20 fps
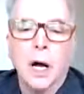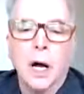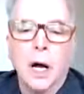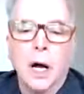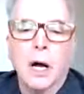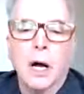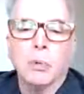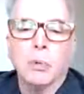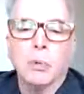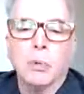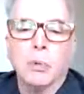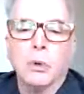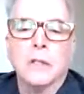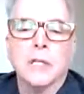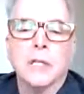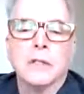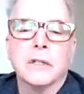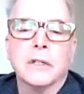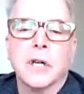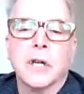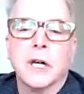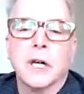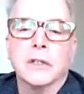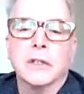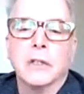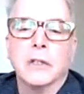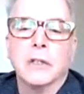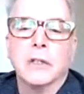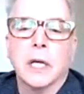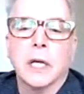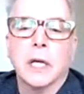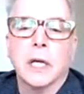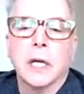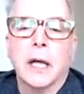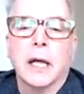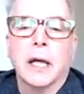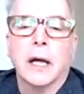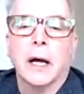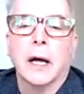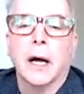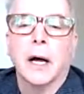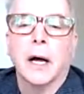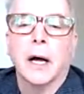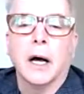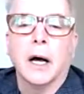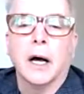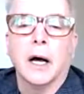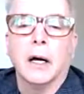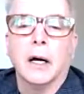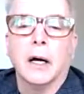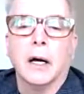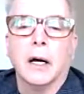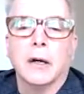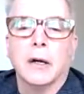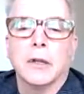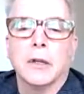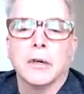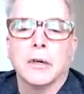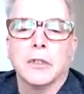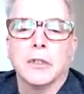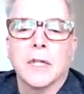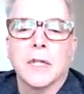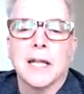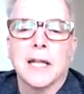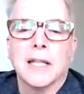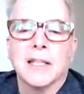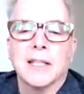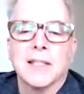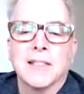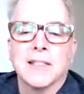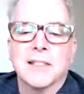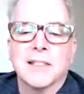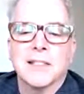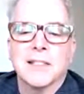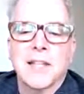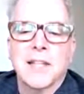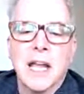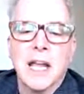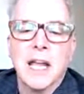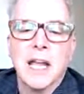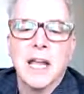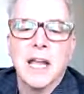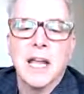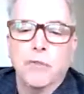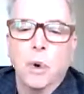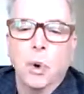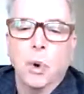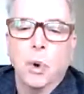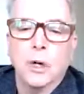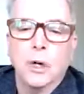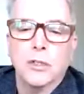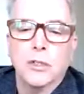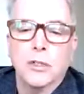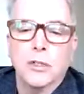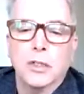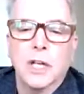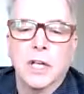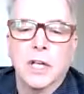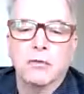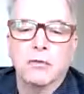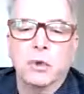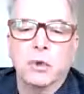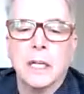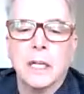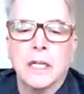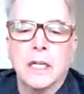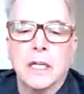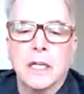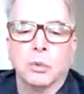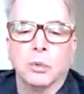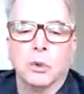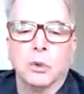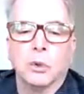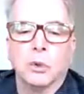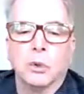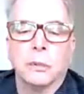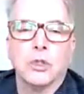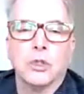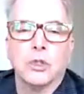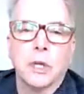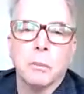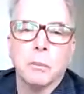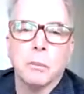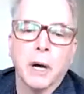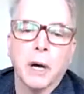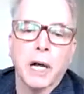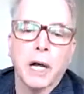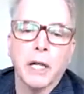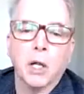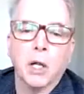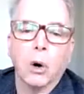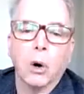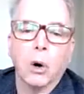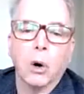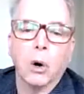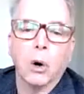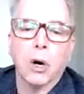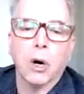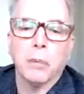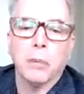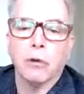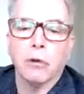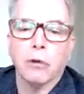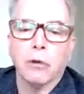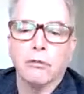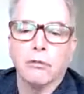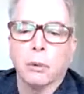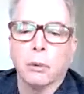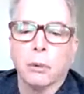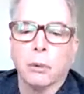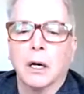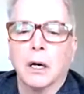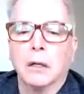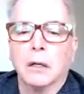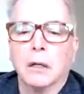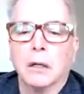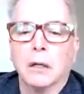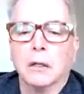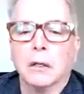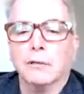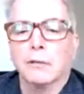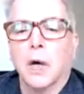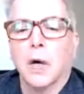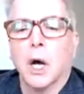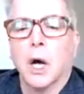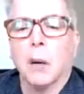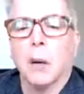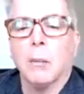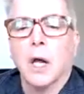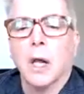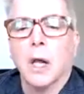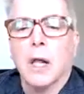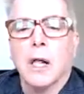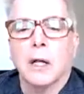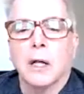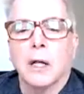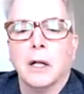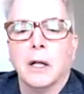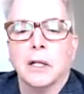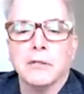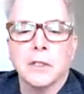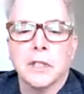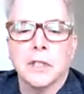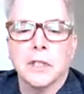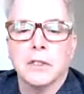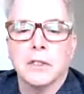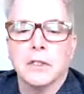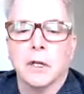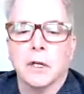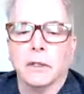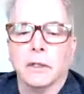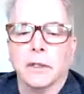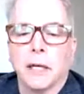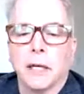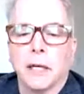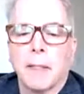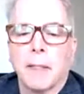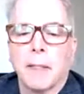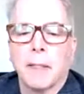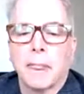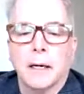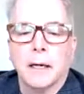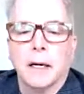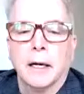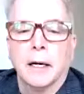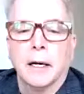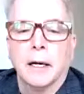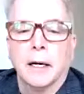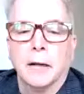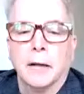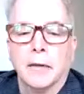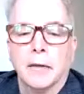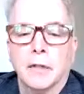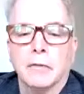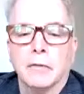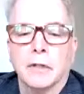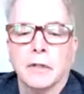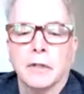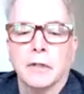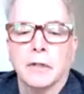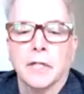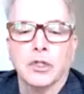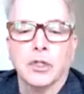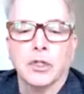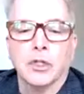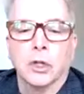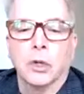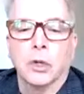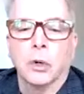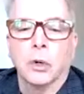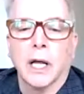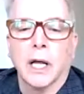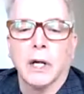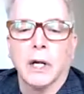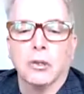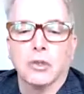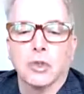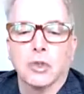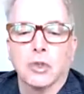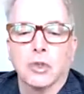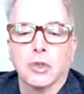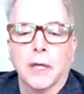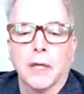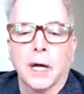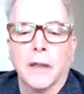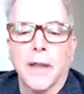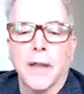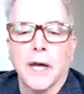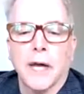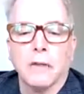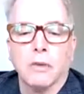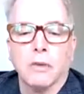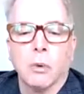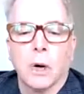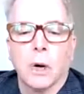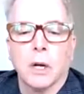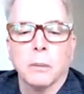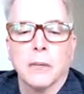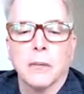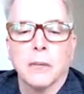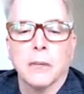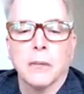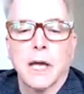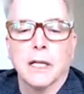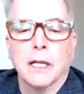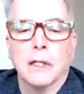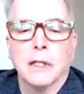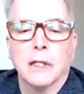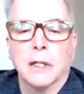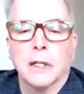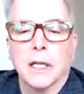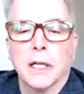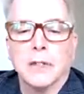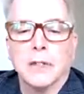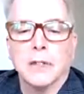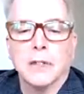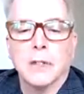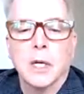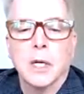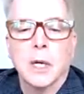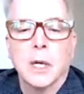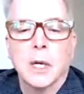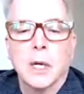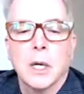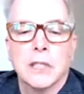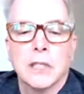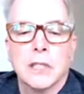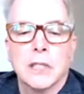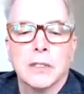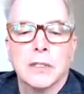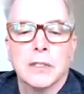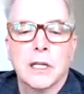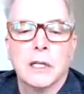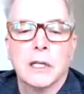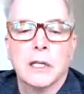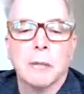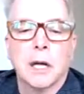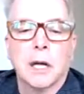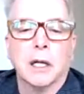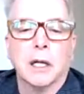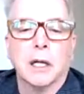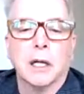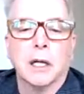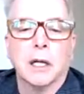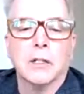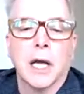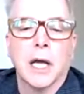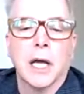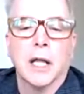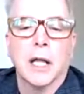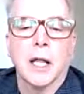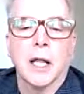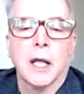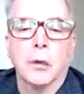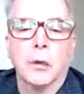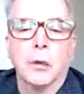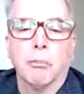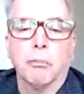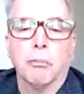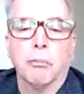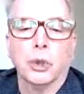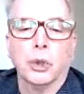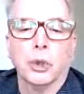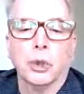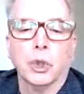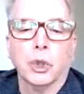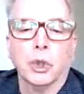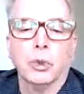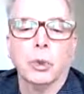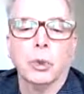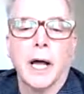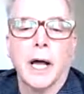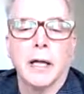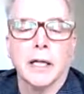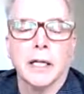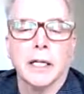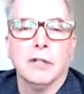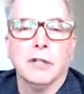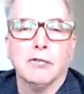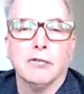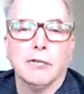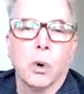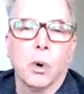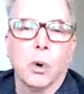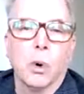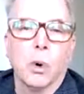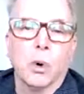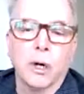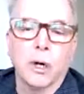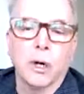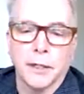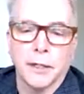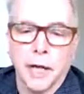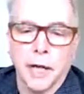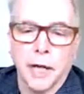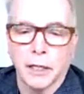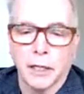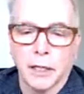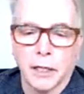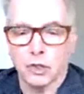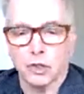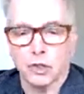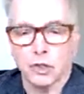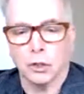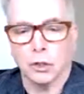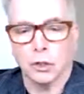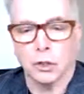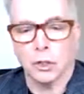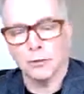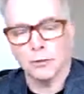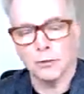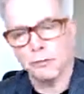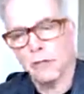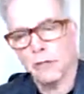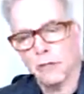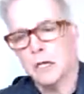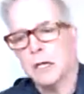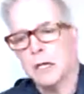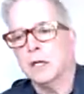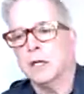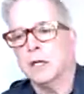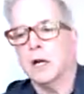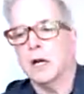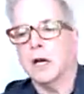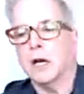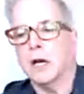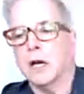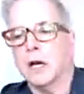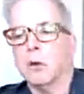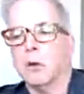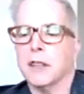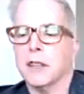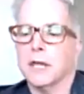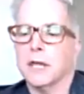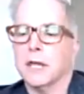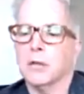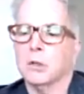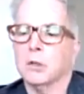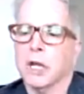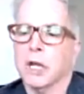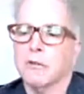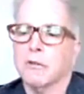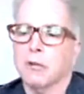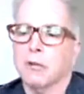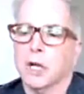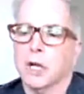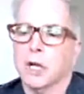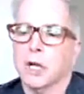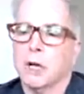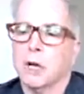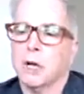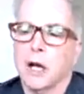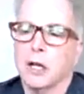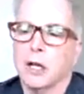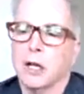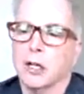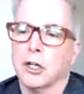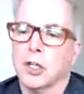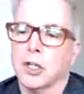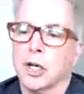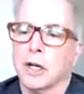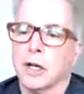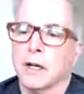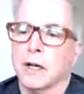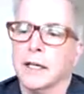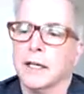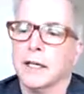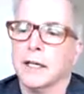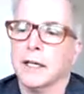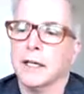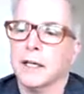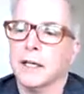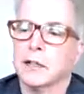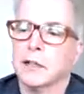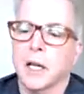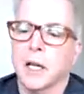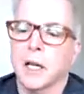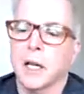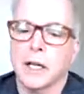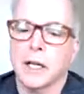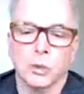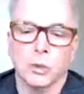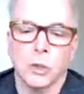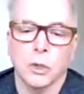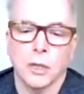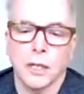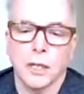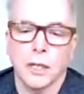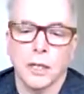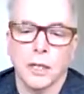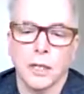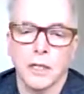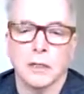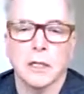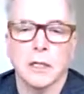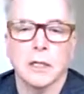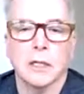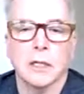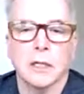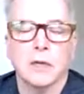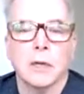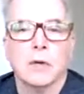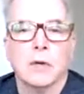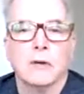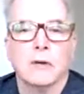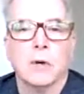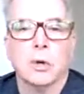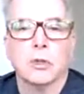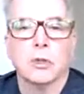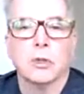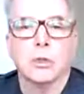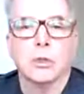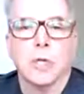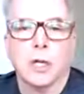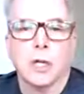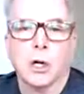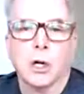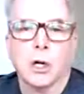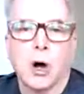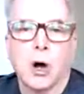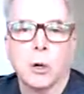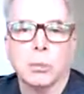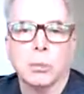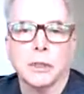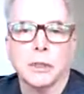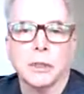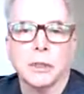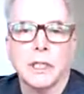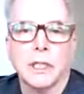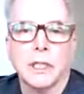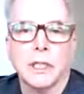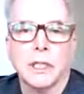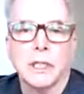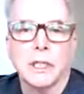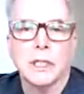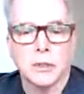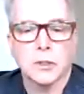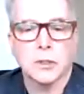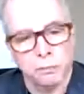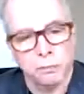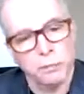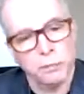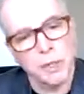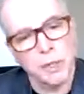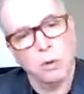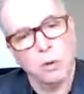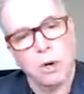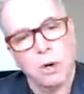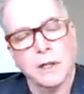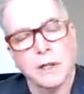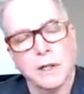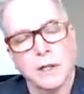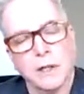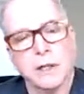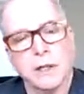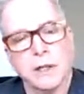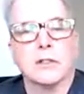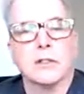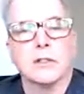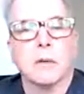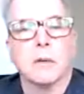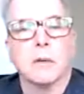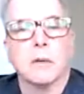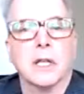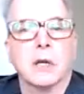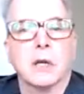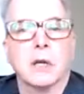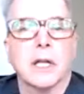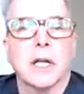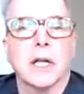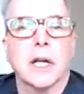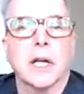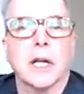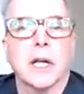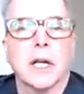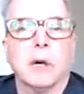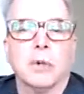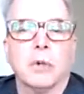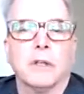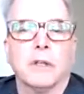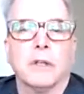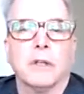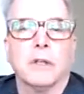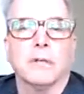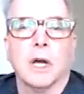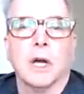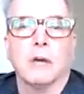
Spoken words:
We will be discussing setting the stage for successful meetings, and we'll be joined by Lori Pulvermacher from Lift Consulting. The invitations are going out shortly on that. If you want to be added to the list, please email us at brew@e4.insurance. Doug, I want to thank you again for coming on and sharing Indexalyzer with us. And folks on the call, please be aware that this is something that we can help you with.